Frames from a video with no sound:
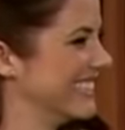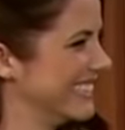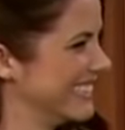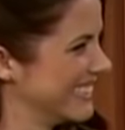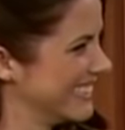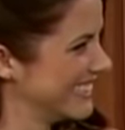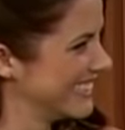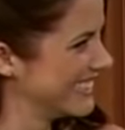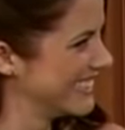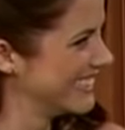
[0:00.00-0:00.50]

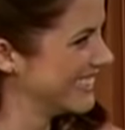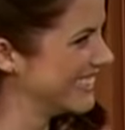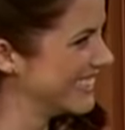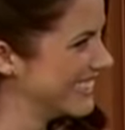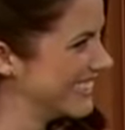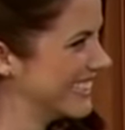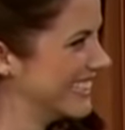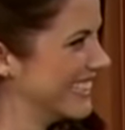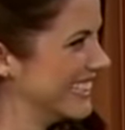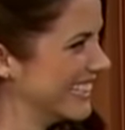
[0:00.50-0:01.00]

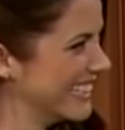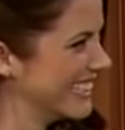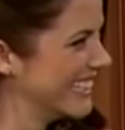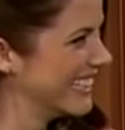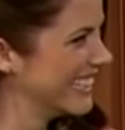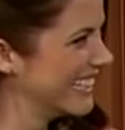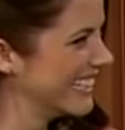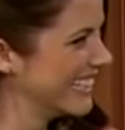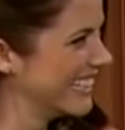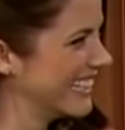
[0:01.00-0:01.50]

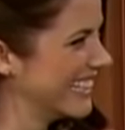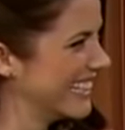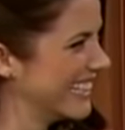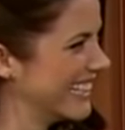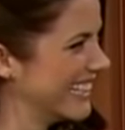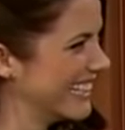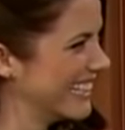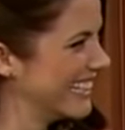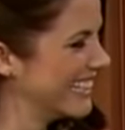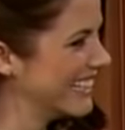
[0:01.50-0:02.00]

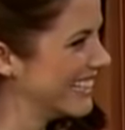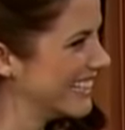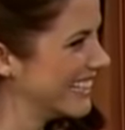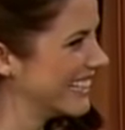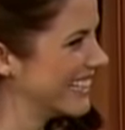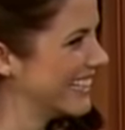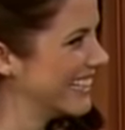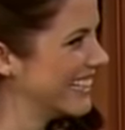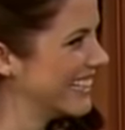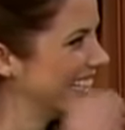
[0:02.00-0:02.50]

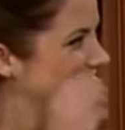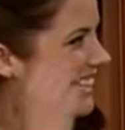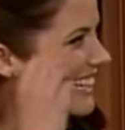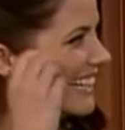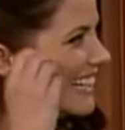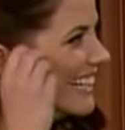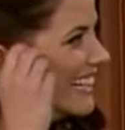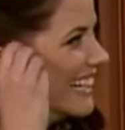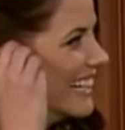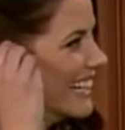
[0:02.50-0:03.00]

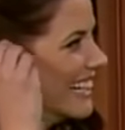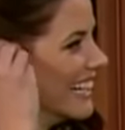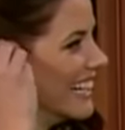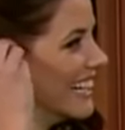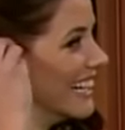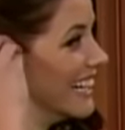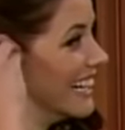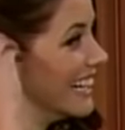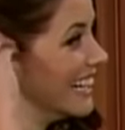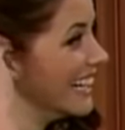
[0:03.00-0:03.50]

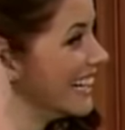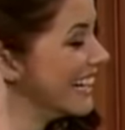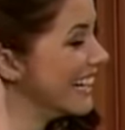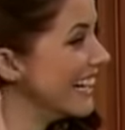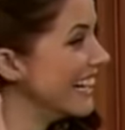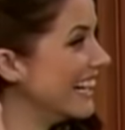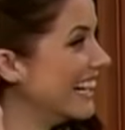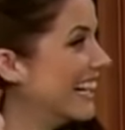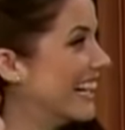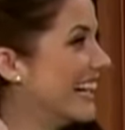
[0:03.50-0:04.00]

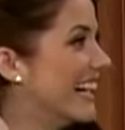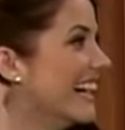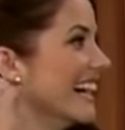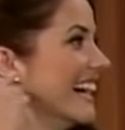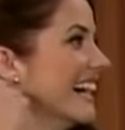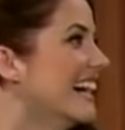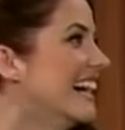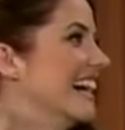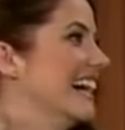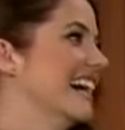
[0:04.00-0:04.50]

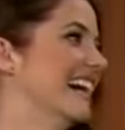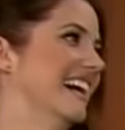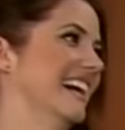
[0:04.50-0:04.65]
No words are spoken by the person on screen.